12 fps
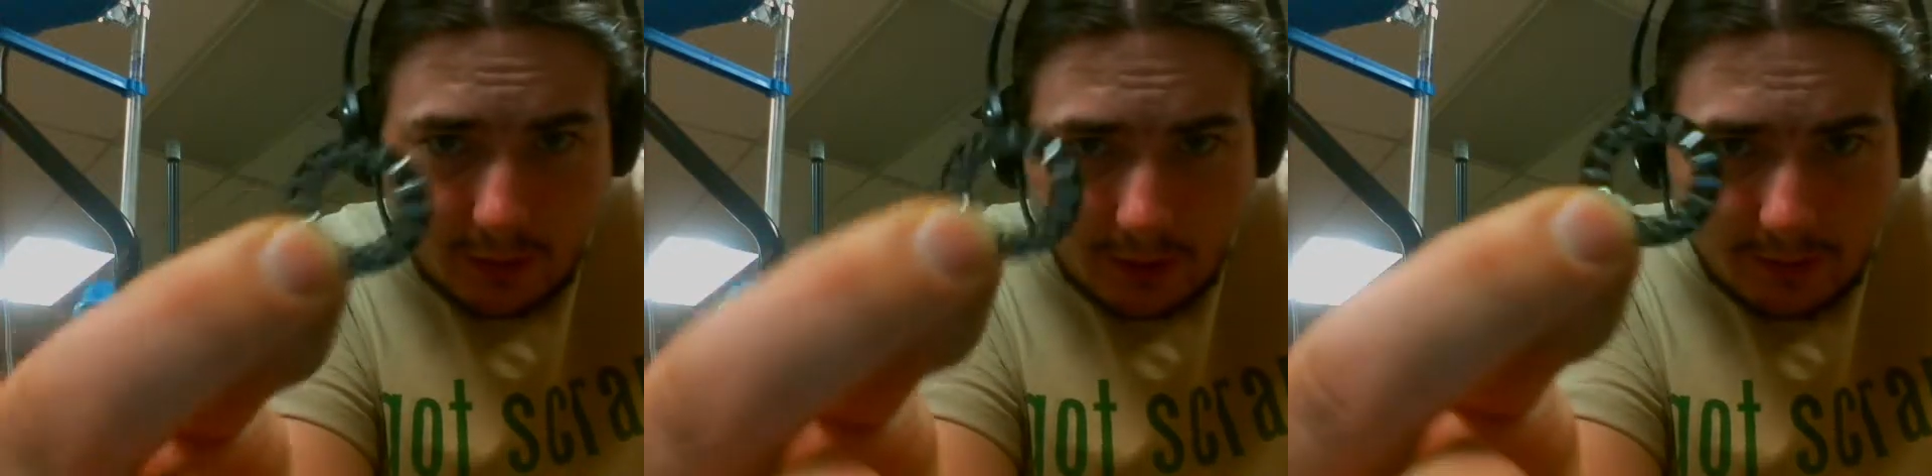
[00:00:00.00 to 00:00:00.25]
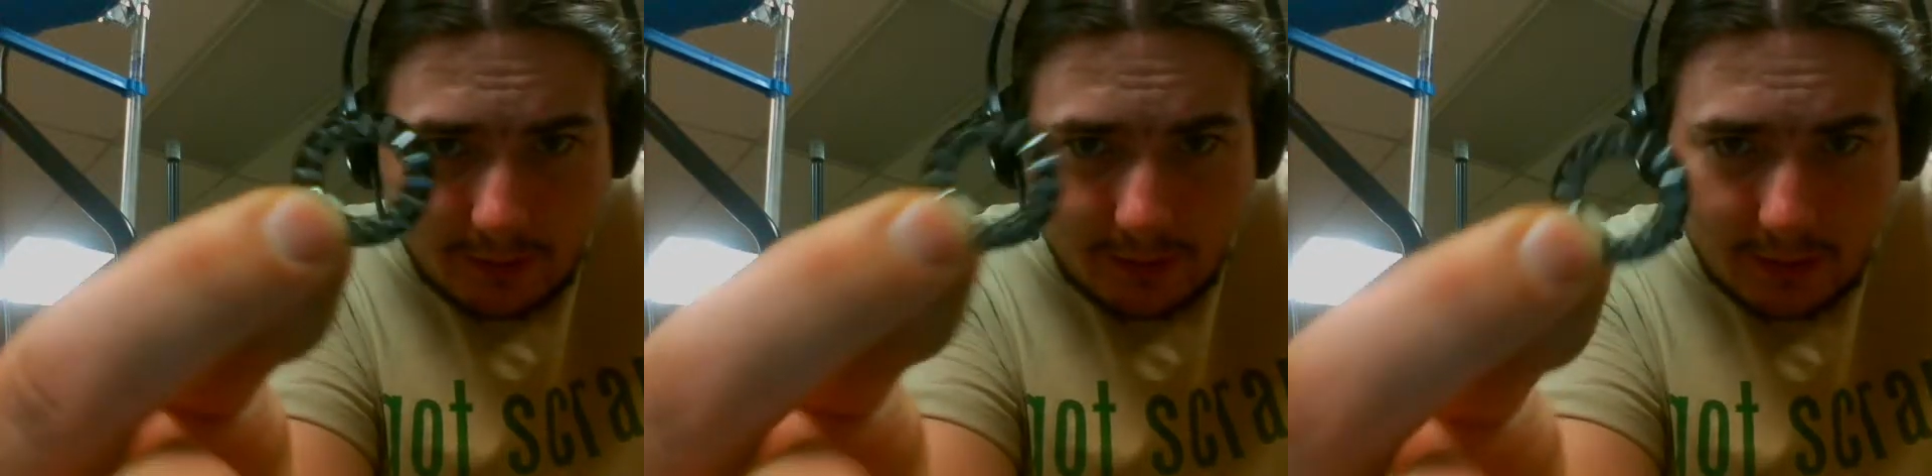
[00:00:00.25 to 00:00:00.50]

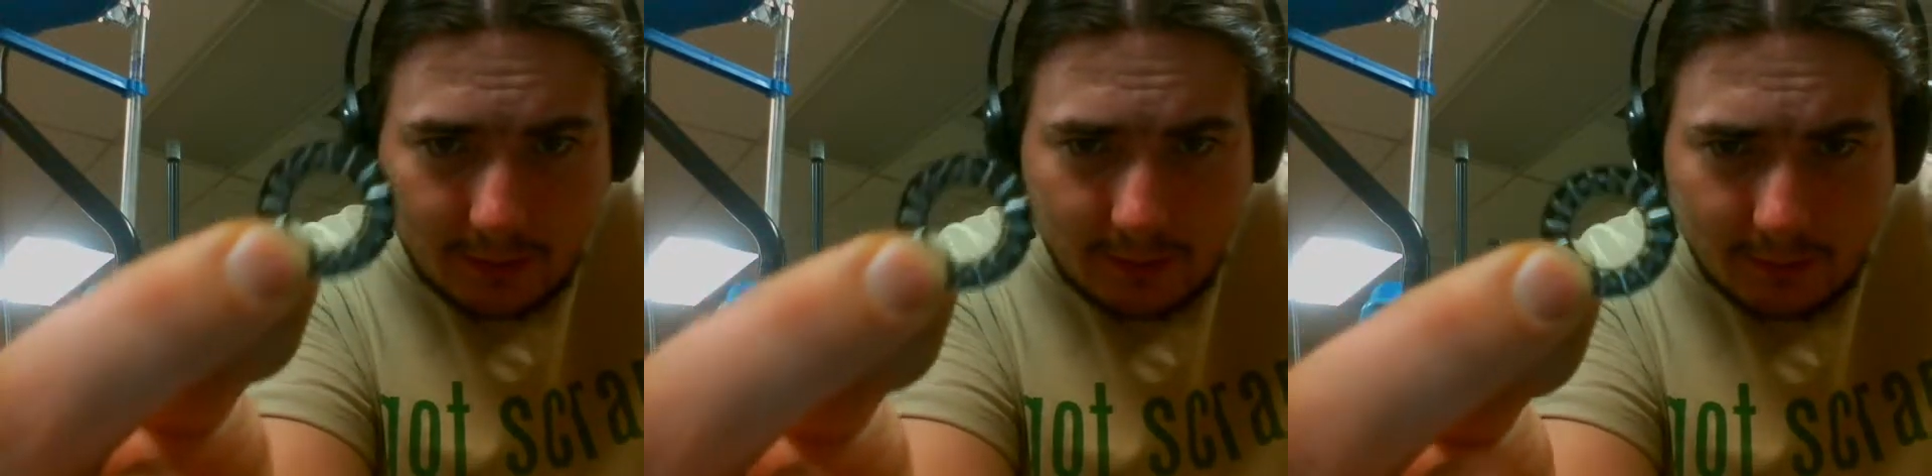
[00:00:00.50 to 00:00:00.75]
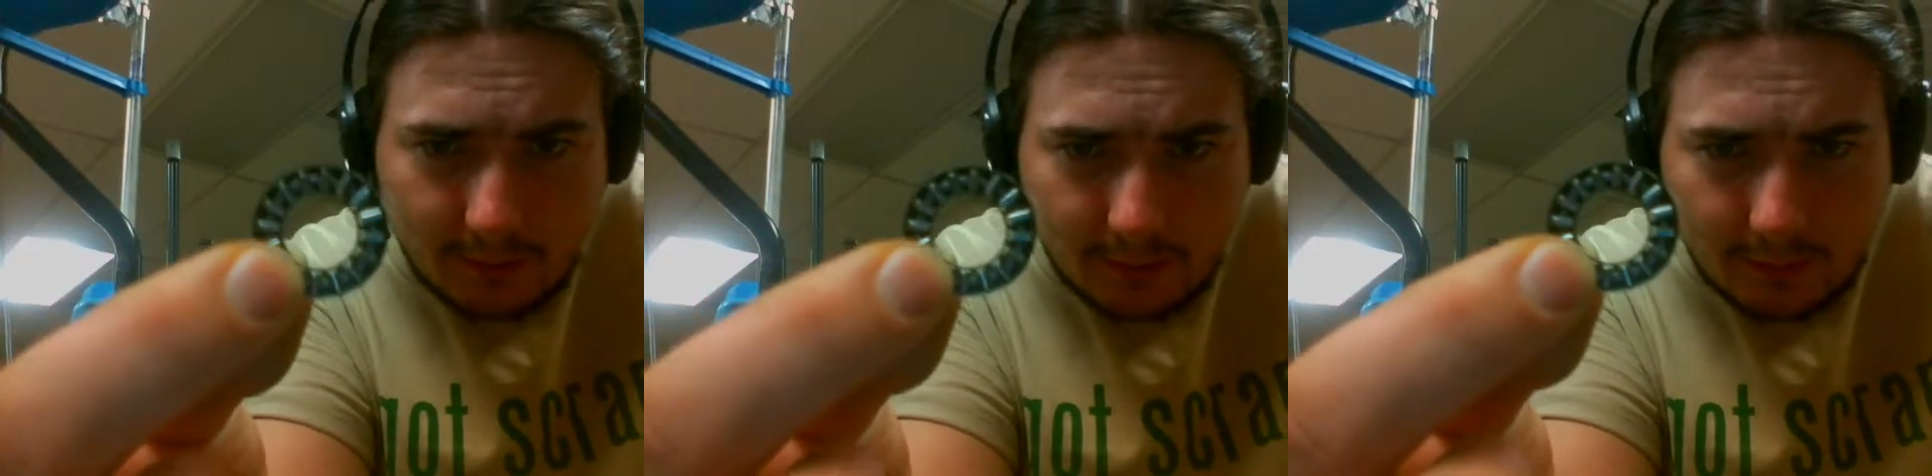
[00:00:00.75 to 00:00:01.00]
And
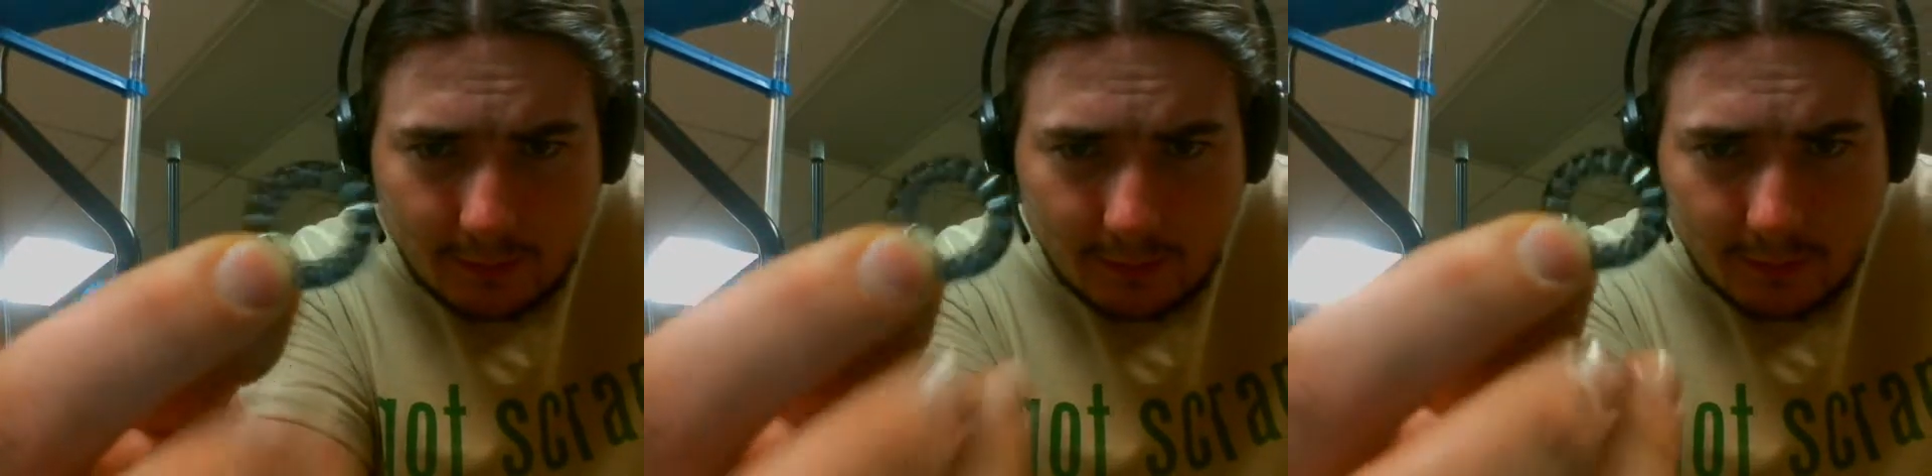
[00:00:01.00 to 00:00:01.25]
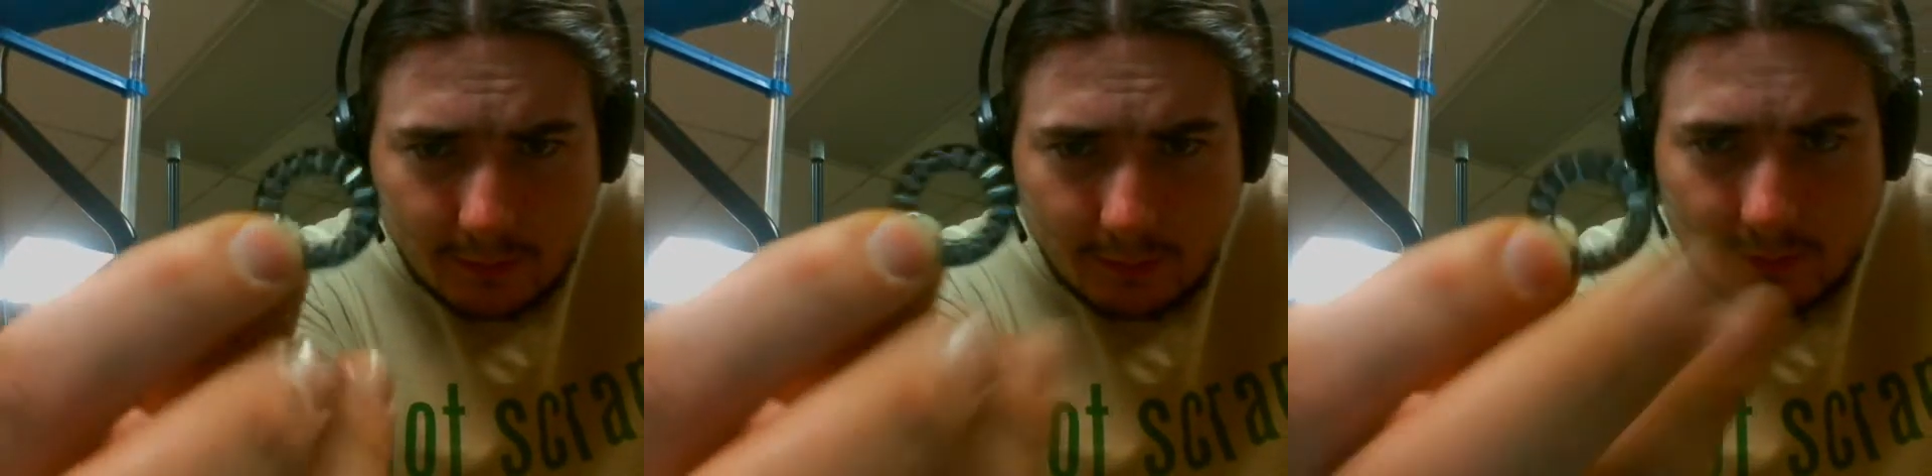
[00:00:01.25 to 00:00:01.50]
then
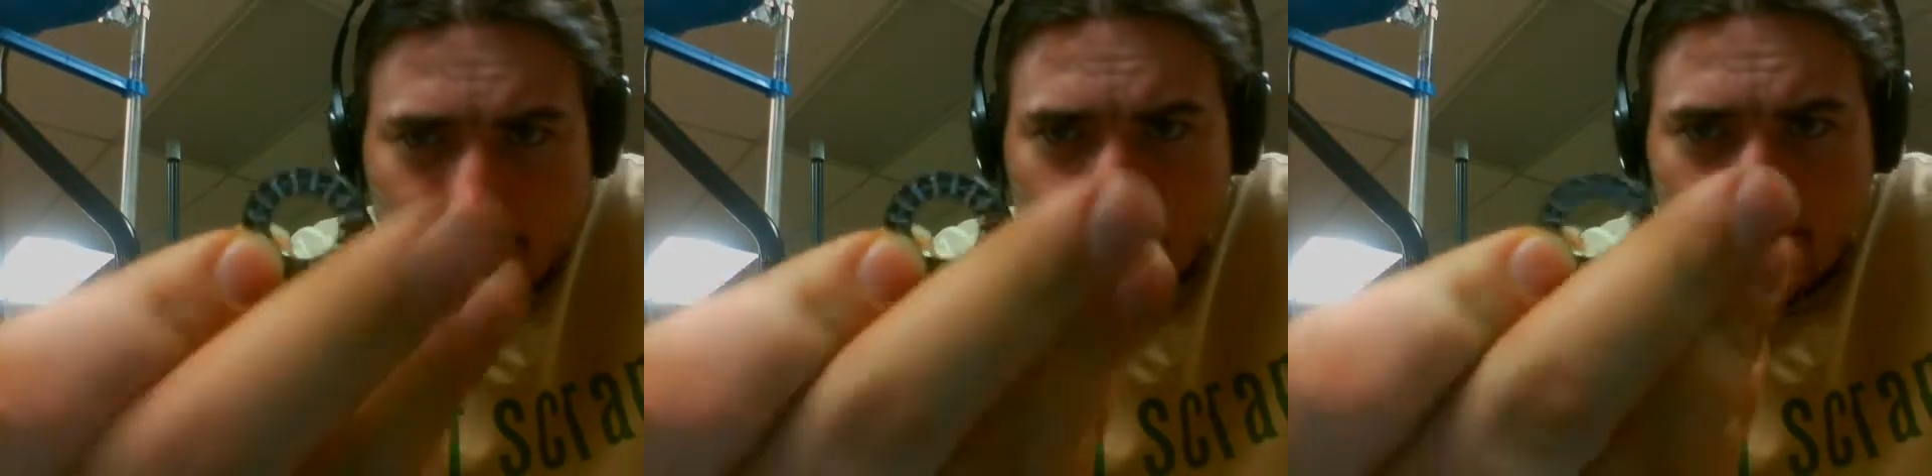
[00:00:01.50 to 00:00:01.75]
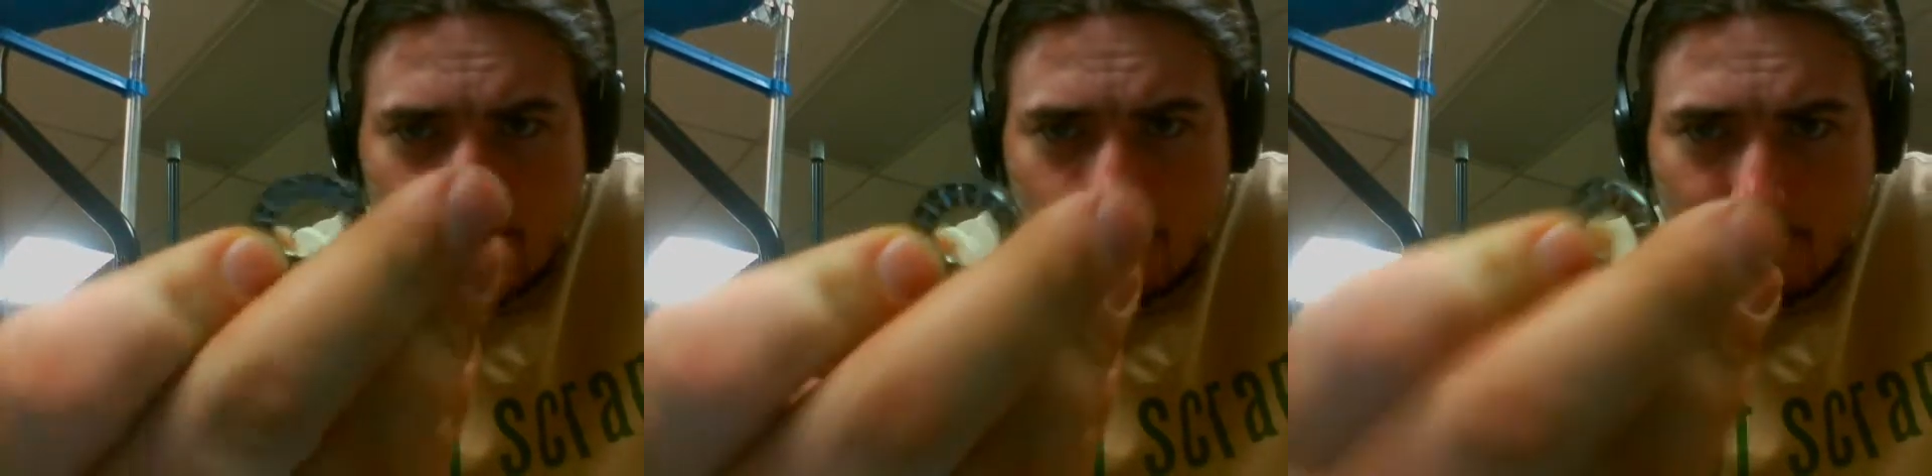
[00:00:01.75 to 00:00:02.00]
this little